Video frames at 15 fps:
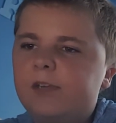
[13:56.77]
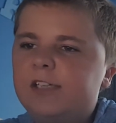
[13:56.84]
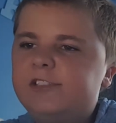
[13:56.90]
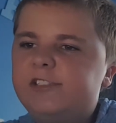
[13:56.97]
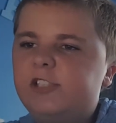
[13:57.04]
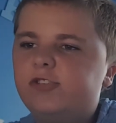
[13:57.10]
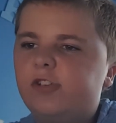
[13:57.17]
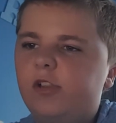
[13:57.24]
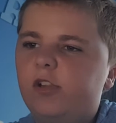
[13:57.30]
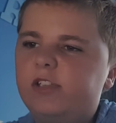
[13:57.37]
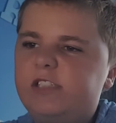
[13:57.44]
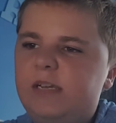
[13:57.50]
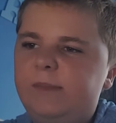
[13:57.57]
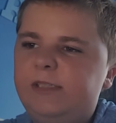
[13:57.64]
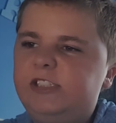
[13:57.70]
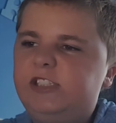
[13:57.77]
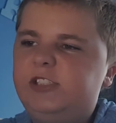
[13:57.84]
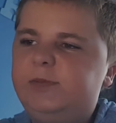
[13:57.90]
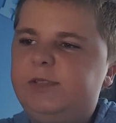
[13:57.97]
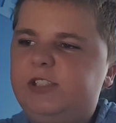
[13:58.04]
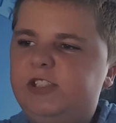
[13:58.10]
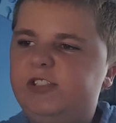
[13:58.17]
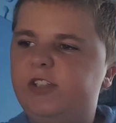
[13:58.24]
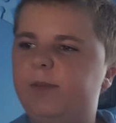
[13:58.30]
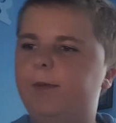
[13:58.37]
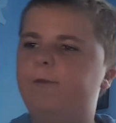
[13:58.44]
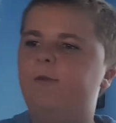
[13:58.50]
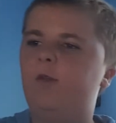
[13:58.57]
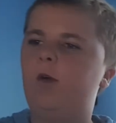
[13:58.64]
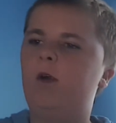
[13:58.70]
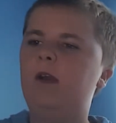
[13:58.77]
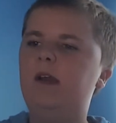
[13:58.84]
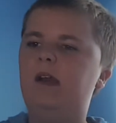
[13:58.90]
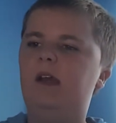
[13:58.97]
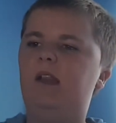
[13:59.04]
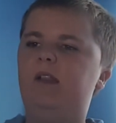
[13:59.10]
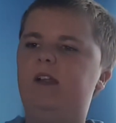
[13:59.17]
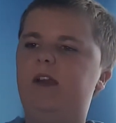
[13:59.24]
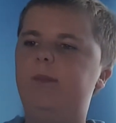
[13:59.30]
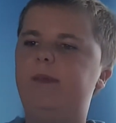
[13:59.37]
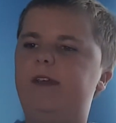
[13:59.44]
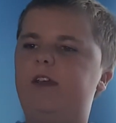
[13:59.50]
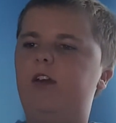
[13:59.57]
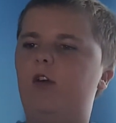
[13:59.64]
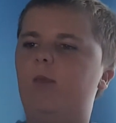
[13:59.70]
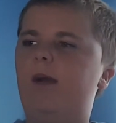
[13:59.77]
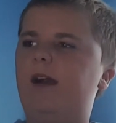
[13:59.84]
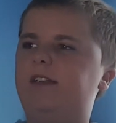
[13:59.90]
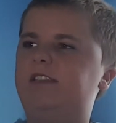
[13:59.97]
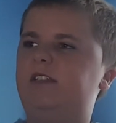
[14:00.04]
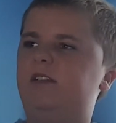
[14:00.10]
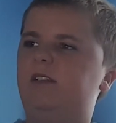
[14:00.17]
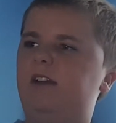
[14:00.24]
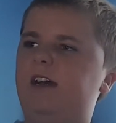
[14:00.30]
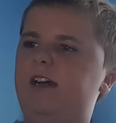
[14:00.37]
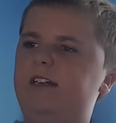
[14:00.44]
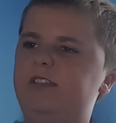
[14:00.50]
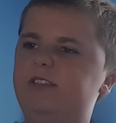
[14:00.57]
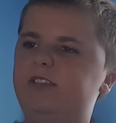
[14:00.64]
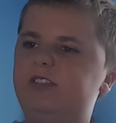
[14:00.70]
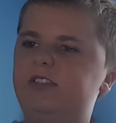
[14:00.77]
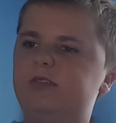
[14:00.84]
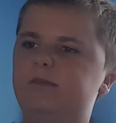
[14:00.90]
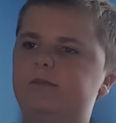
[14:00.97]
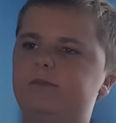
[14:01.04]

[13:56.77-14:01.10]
Sentry looked at me suspiciously before letting me go back to class.